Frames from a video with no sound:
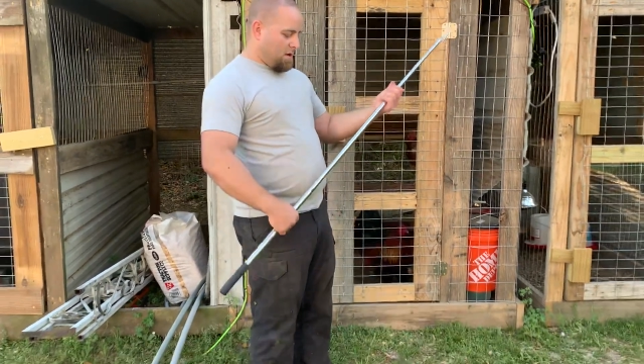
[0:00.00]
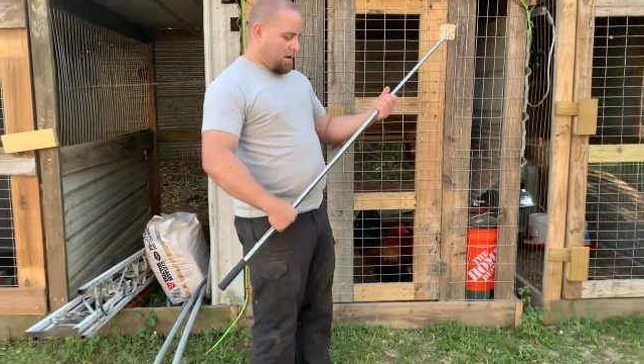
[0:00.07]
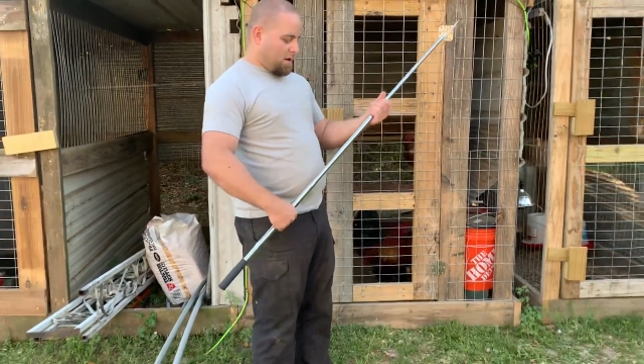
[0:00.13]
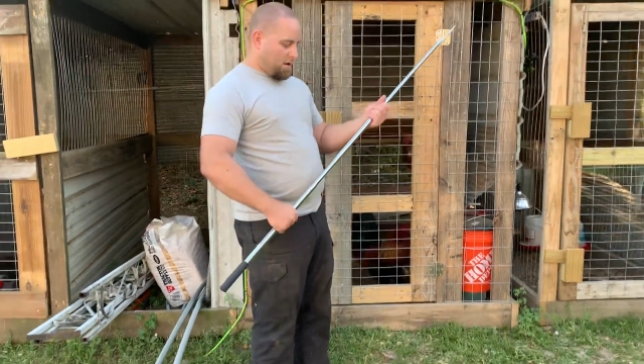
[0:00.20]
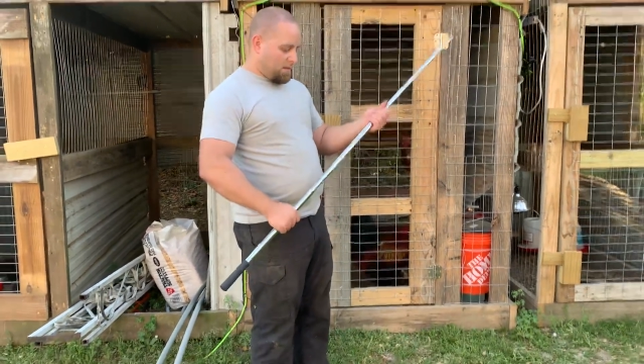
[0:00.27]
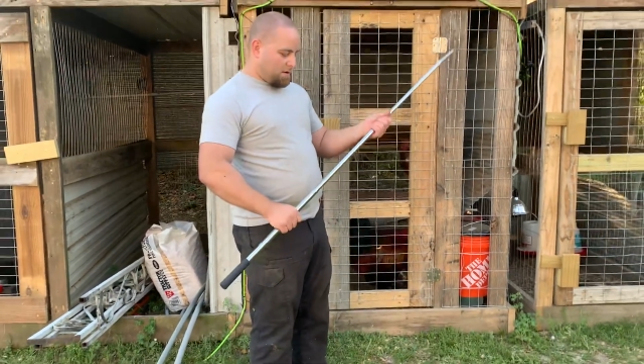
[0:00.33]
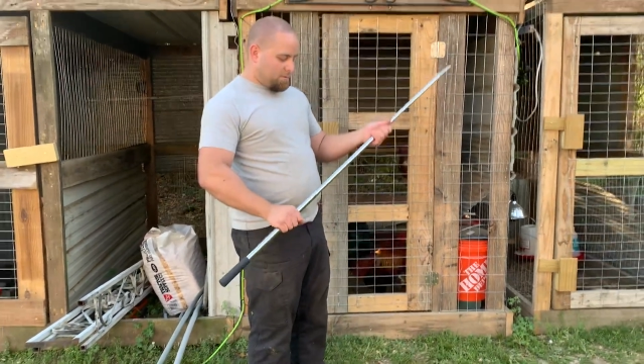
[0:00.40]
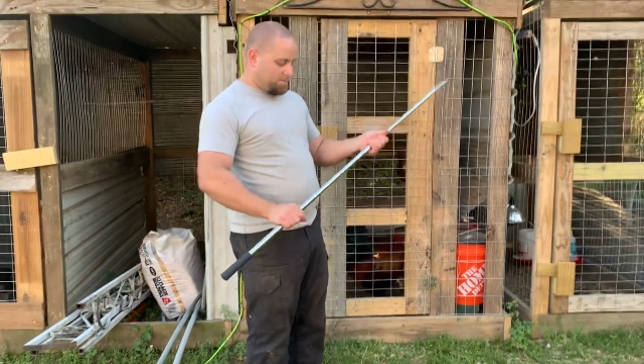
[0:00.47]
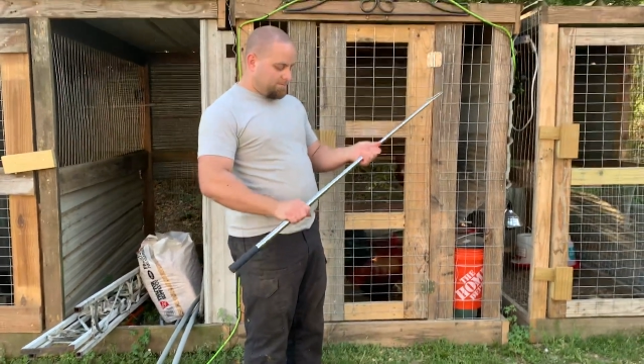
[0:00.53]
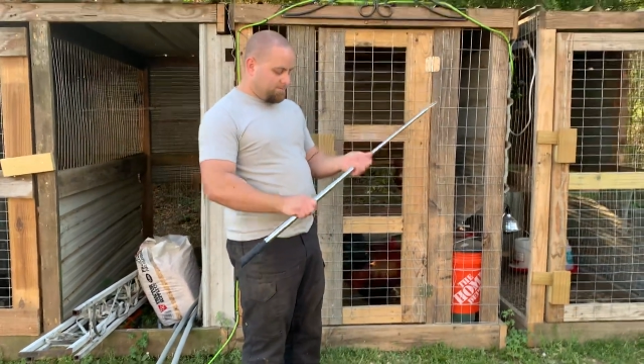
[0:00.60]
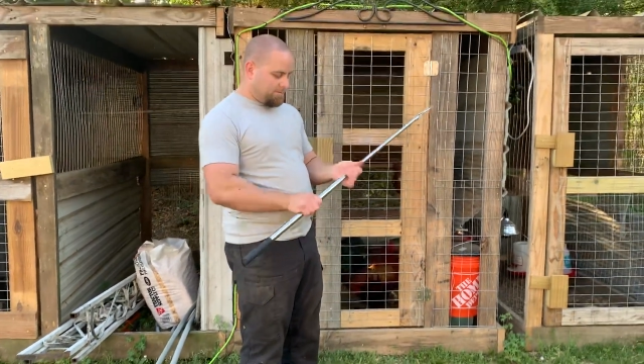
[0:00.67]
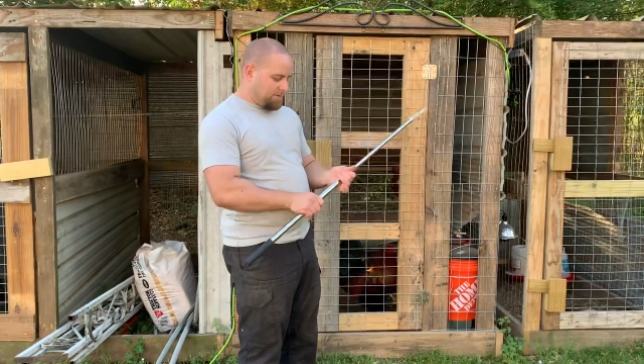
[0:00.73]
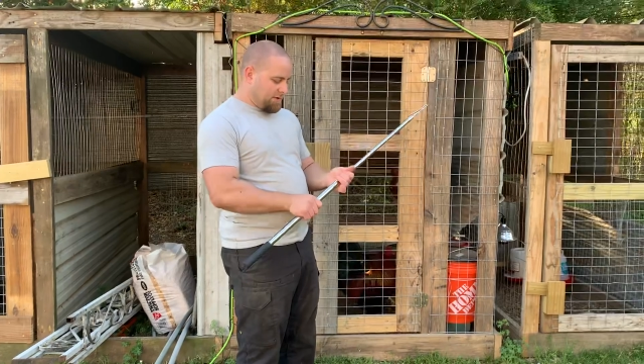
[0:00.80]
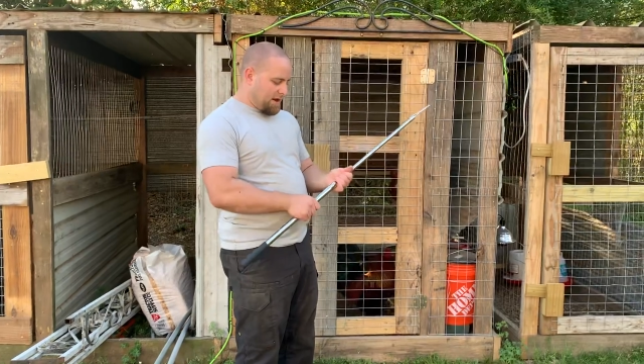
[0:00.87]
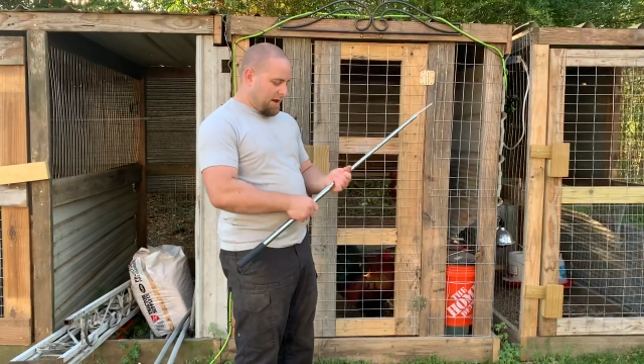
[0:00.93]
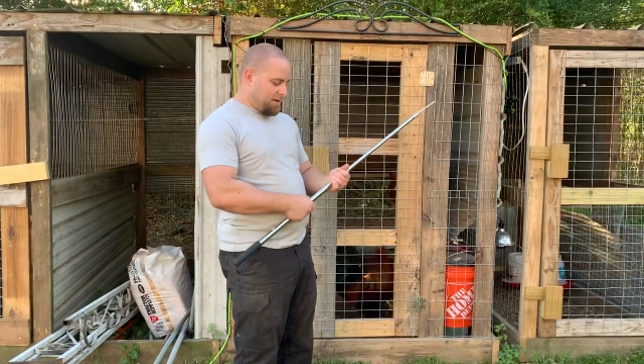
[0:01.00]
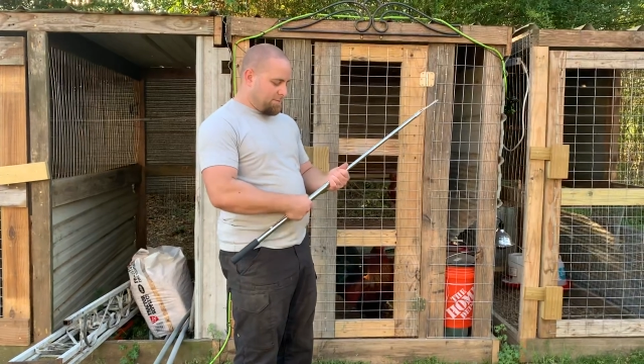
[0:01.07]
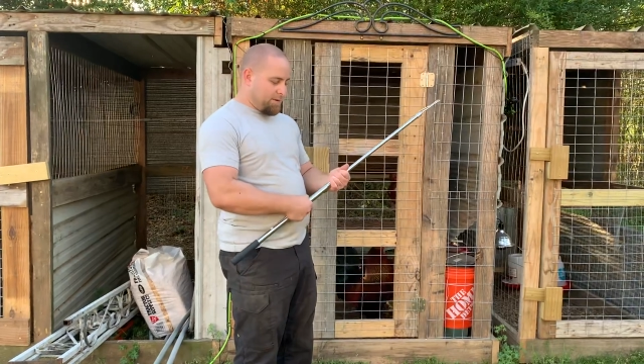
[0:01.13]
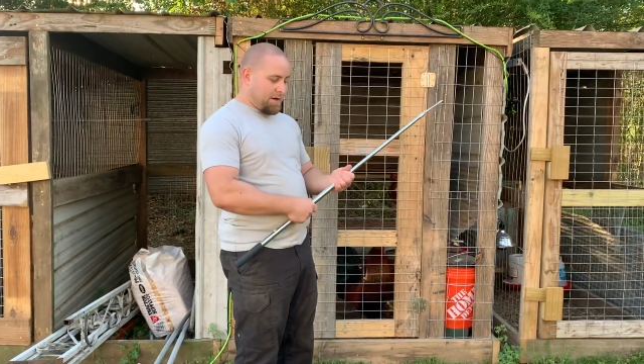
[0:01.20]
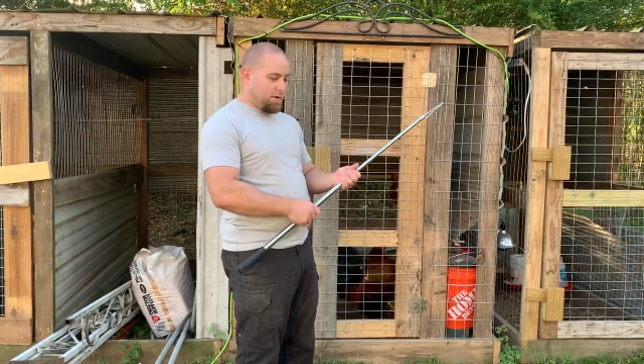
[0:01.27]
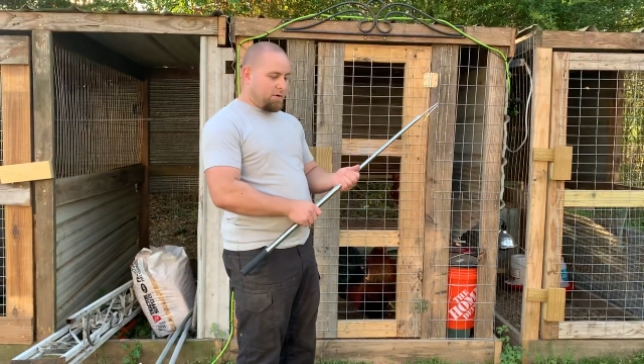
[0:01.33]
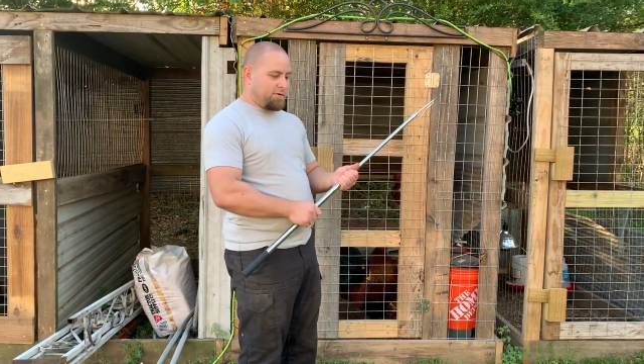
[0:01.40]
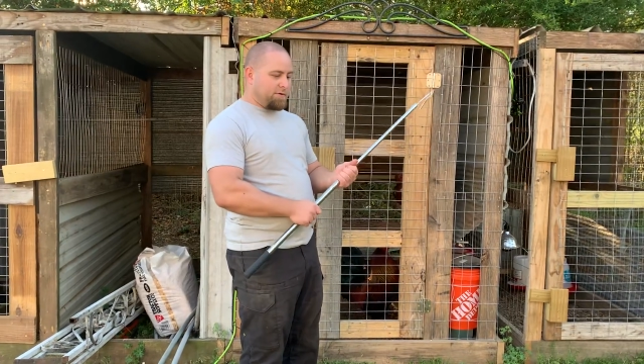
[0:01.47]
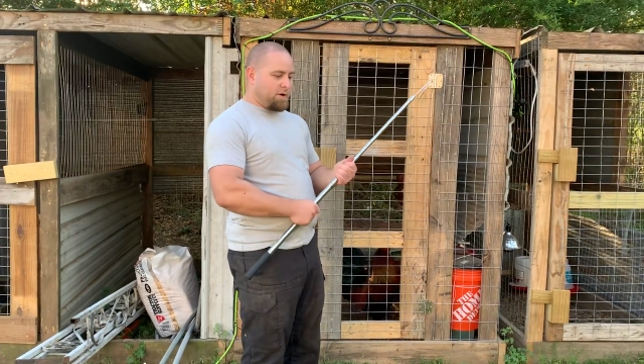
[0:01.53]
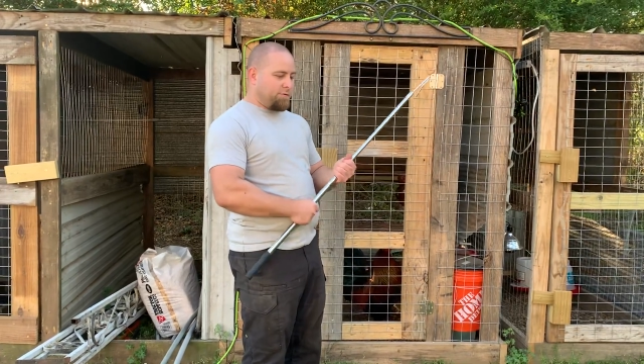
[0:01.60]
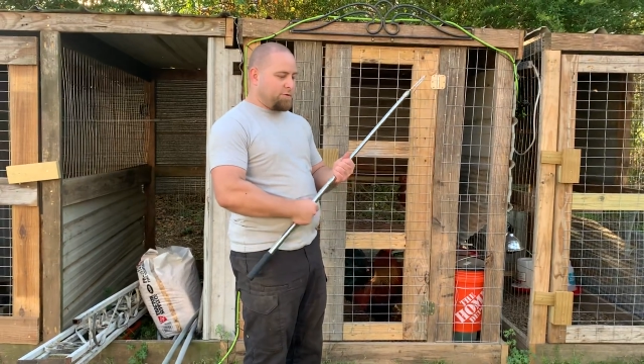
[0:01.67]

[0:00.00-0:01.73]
Uh, kind of depending on, you know,